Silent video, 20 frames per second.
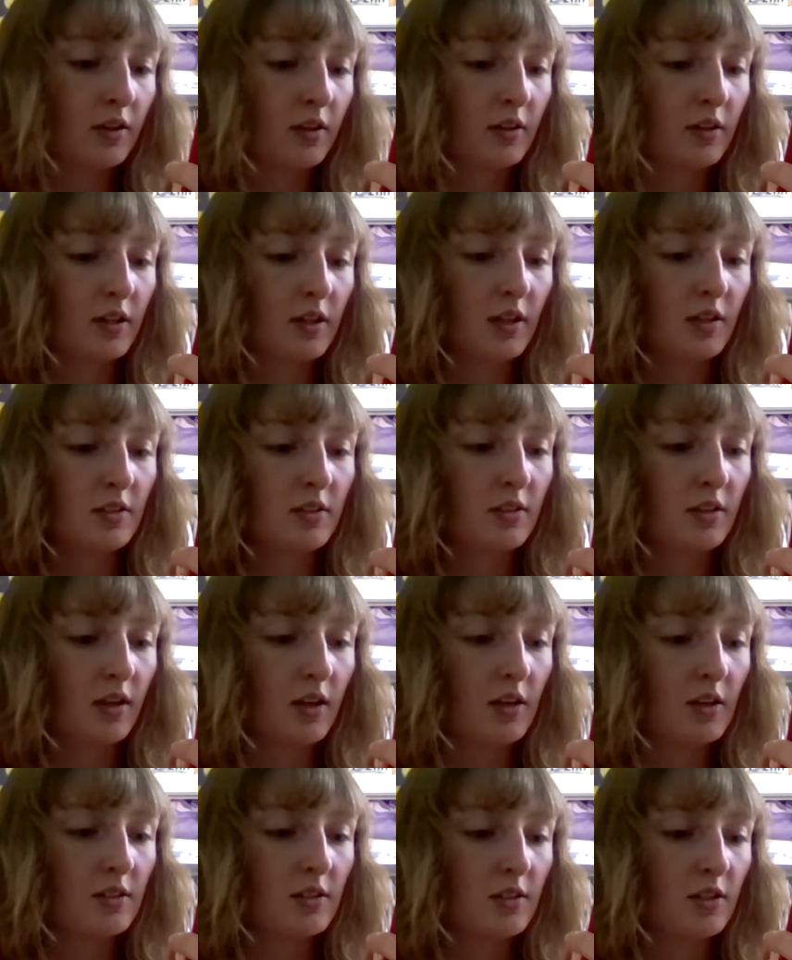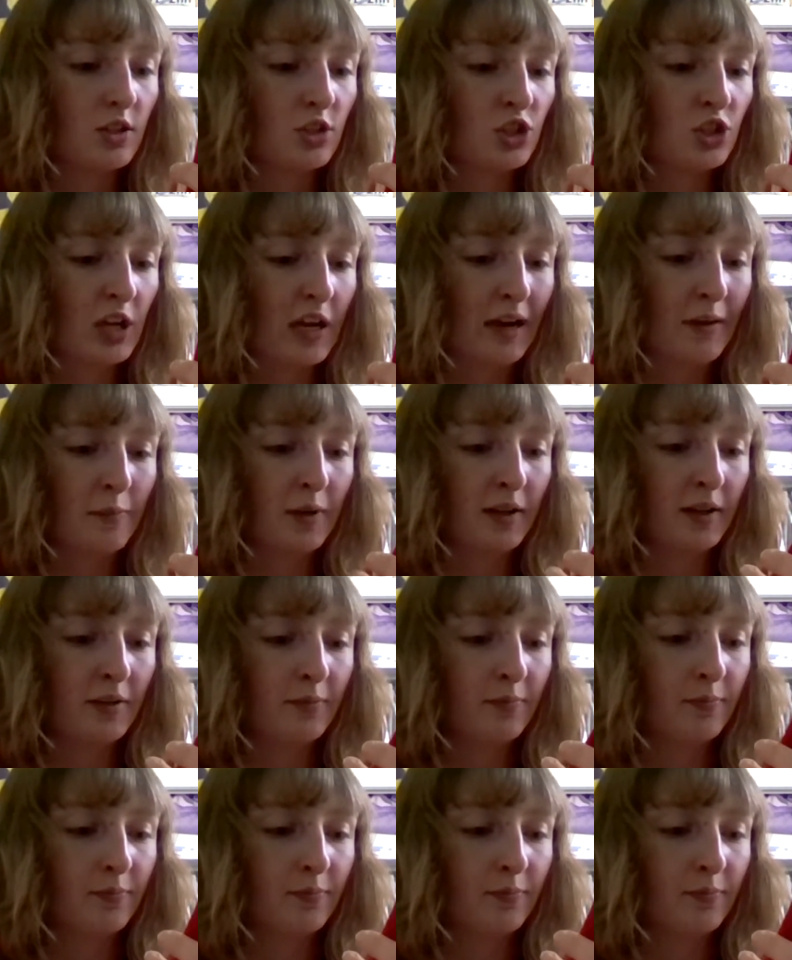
This is an enchantment